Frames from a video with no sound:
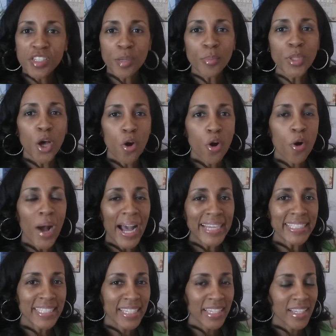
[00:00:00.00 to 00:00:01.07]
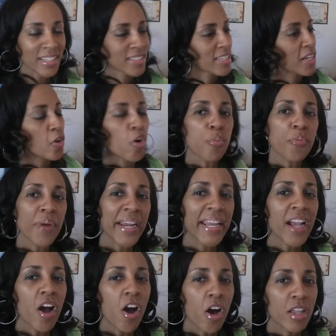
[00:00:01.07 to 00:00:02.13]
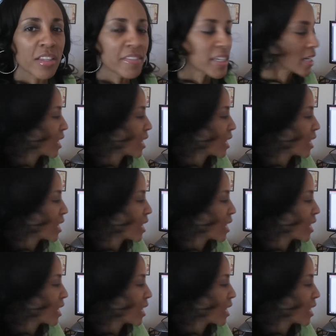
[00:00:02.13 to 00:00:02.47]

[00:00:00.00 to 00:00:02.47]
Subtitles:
are some logo ideas incorporating all of the